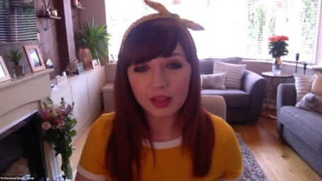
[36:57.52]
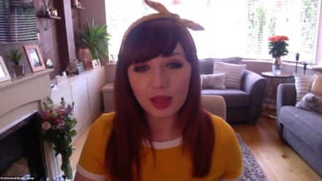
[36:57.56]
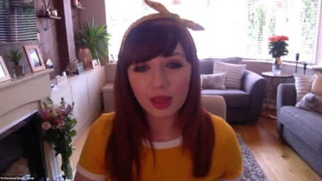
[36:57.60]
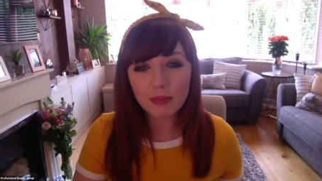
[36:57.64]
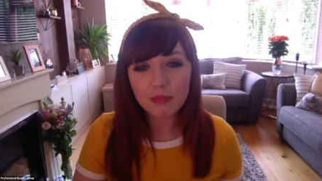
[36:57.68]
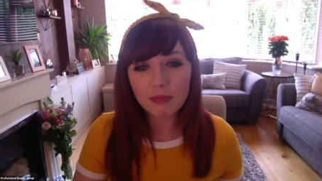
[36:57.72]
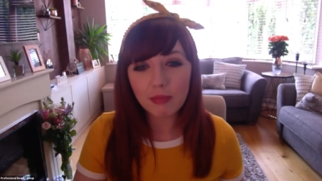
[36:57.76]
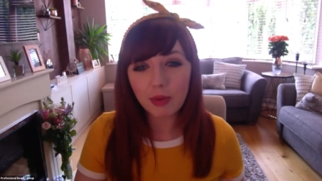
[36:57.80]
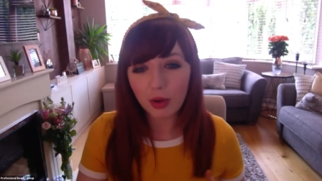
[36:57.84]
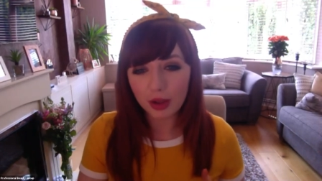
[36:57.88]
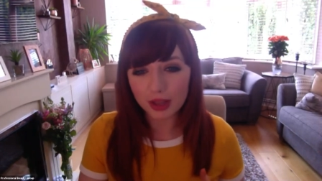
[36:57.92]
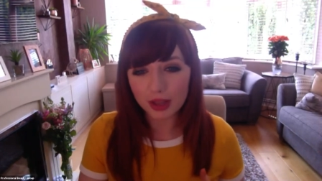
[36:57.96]

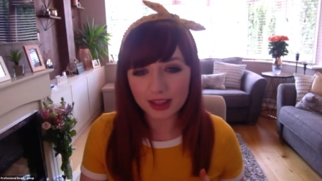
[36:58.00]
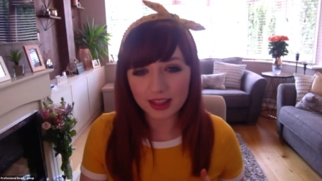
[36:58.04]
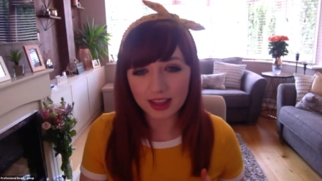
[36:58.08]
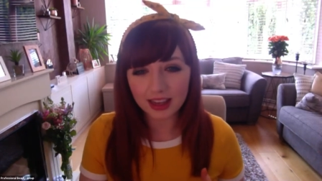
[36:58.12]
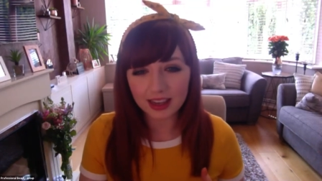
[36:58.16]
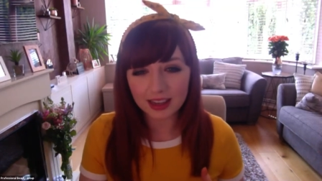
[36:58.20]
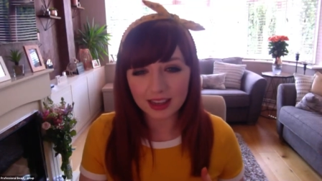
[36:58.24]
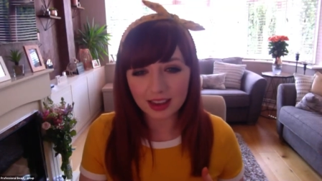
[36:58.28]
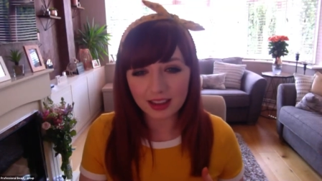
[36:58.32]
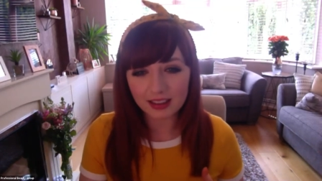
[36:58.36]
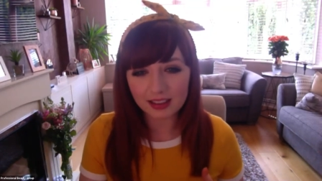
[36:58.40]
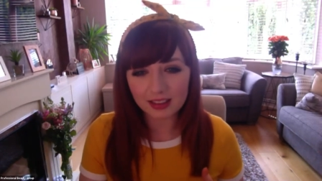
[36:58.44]
they might
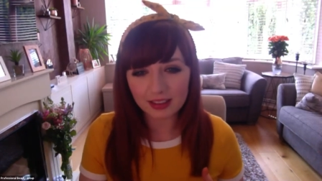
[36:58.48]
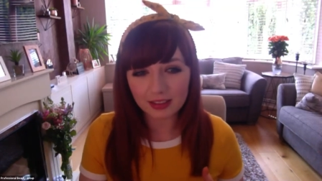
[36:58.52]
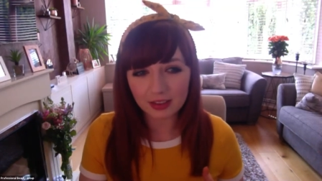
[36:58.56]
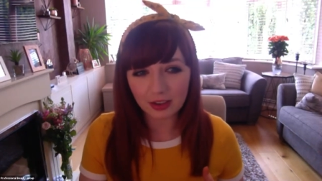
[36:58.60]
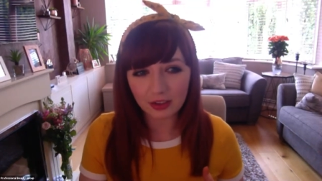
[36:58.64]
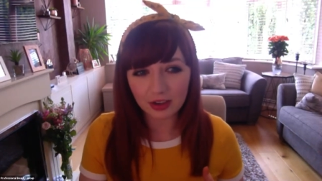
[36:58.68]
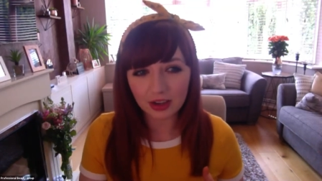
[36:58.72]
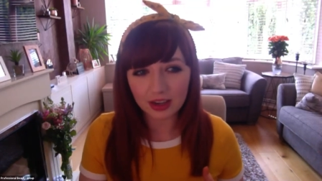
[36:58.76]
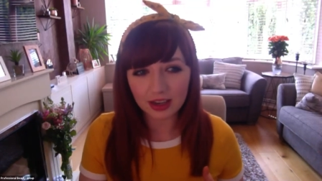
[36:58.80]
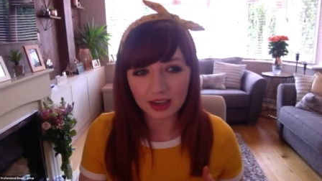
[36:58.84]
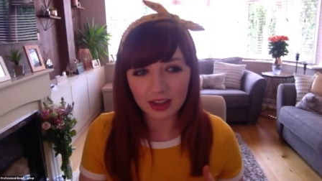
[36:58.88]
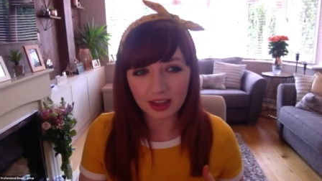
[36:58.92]
think
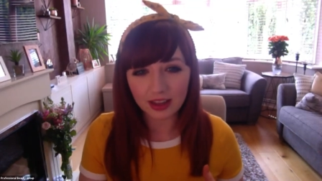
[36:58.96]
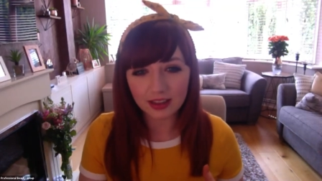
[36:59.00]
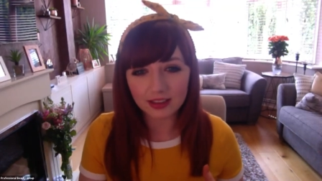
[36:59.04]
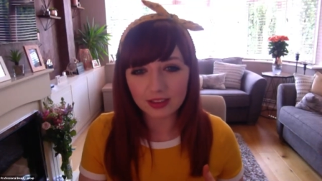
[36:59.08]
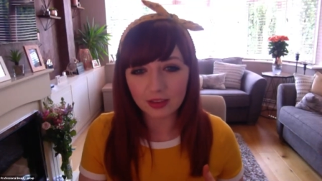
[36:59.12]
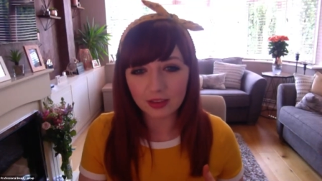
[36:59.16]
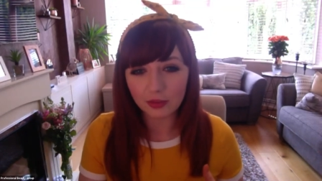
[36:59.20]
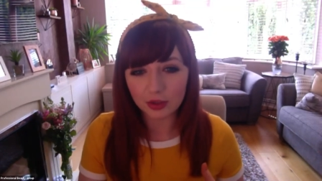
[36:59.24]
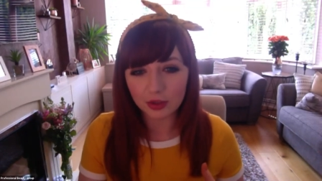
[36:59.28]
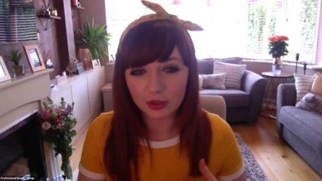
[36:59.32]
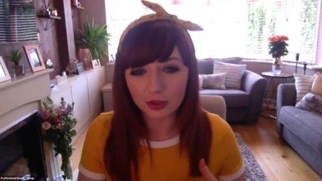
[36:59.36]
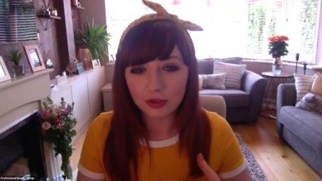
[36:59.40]
necessarily that it's
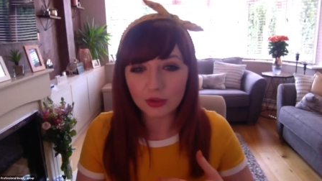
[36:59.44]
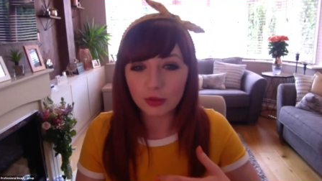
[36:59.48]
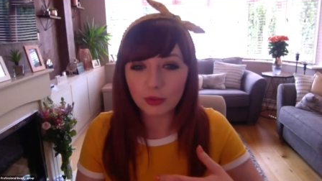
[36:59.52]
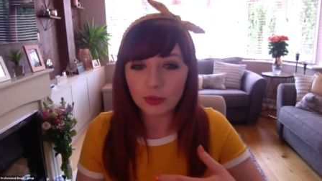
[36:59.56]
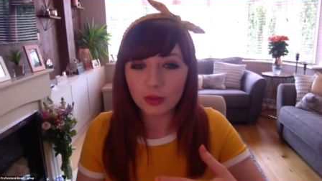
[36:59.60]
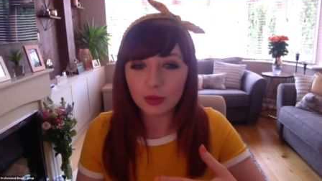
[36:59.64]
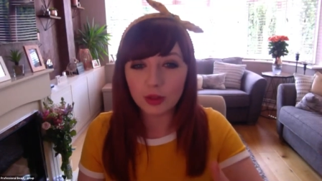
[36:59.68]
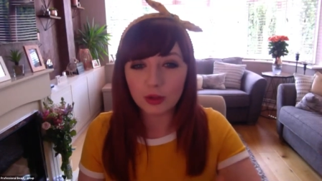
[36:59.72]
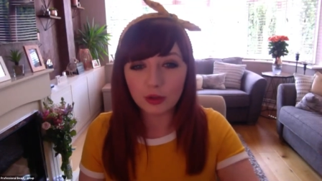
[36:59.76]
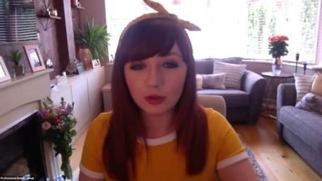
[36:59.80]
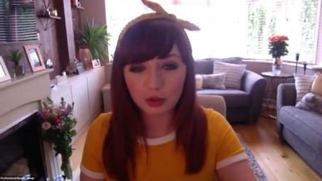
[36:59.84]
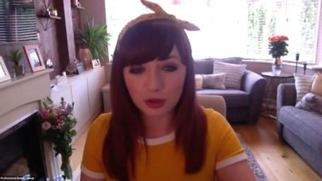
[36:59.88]
something to do
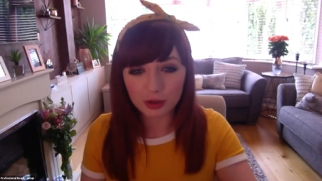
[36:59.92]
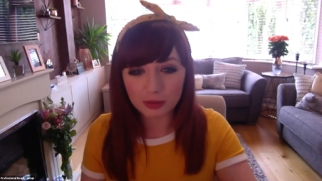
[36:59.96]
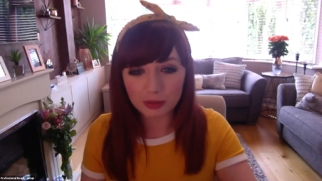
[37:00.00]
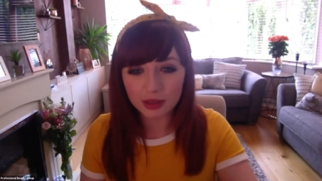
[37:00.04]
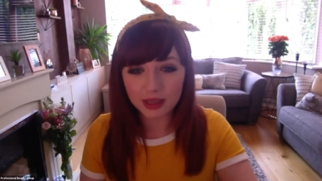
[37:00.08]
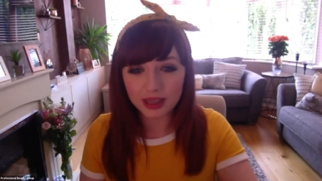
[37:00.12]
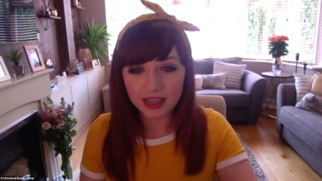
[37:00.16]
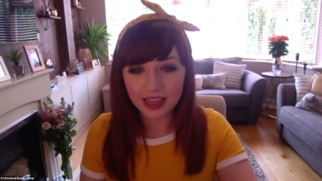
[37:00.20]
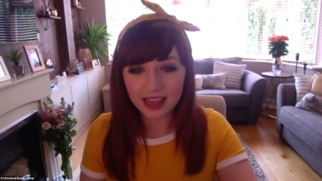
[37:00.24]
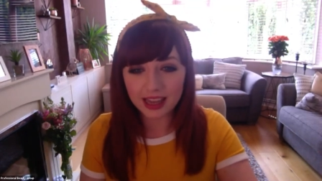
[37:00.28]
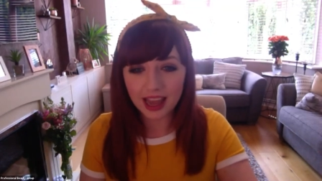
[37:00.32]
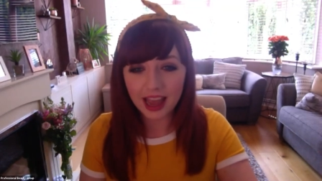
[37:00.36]
with the
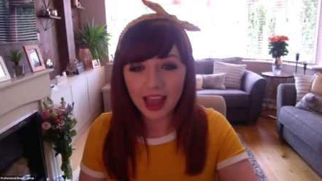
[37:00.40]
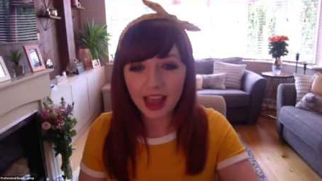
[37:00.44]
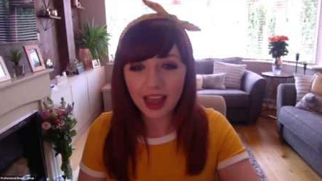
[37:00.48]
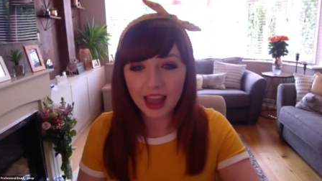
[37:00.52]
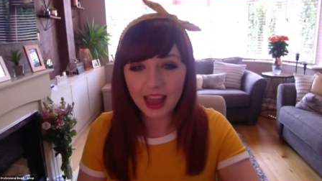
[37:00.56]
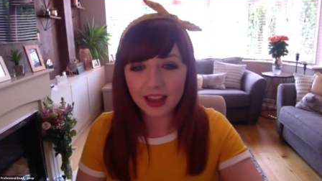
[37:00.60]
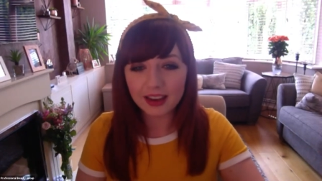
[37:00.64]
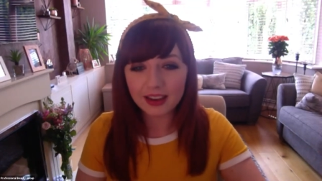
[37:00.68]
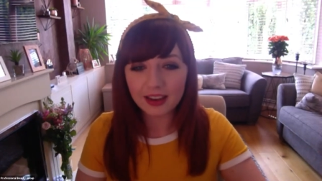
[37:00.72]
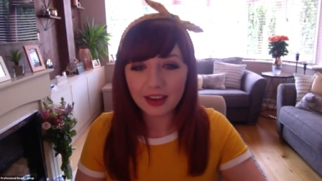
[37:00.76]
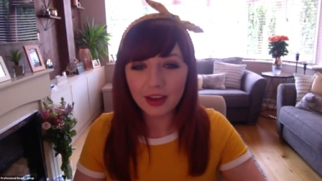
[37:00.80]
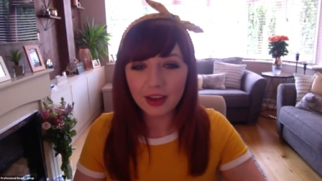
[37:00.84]
treatment they
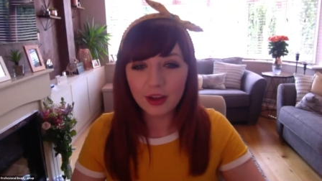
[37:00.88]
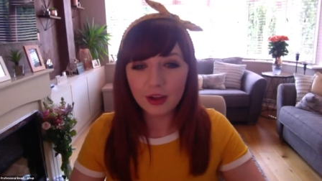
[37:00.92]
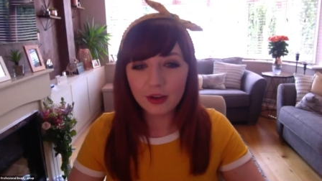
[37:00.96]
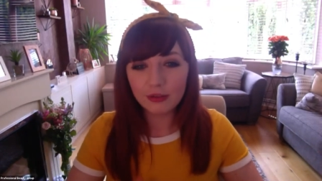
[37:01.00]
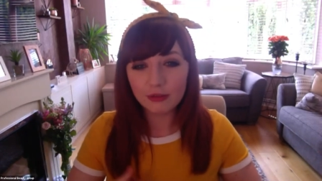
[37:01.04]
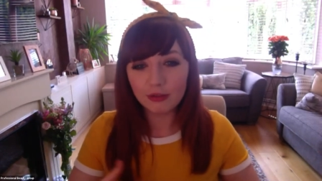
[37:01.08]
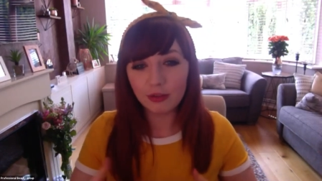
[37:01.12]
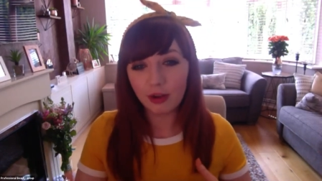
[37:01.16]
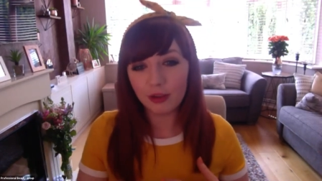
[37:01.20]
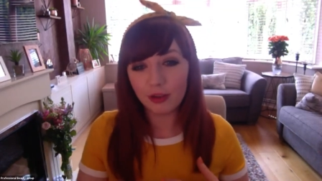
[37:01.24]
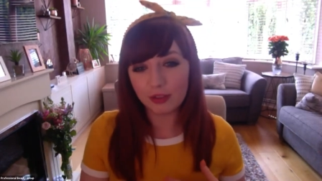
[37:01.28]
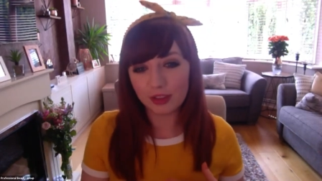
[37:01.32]
had
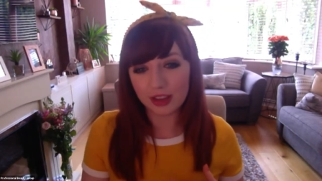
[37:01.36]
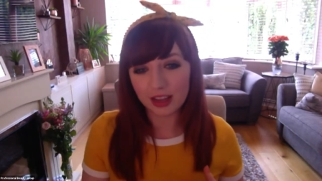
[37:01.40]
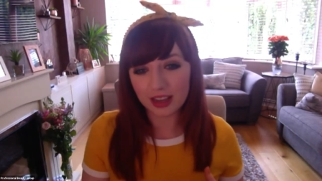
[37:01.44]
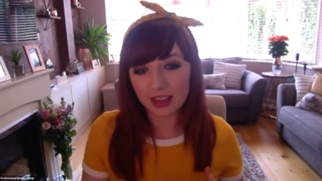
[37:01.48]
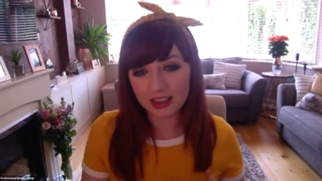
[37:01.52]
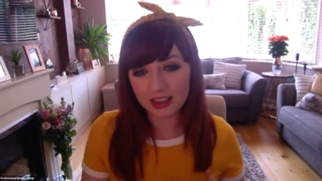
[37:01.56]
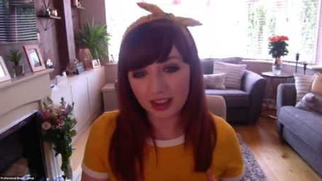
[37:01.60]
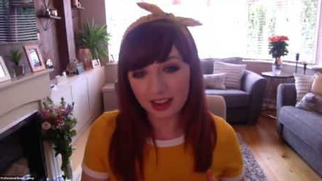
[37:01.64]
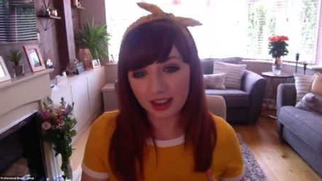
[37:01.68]
rather than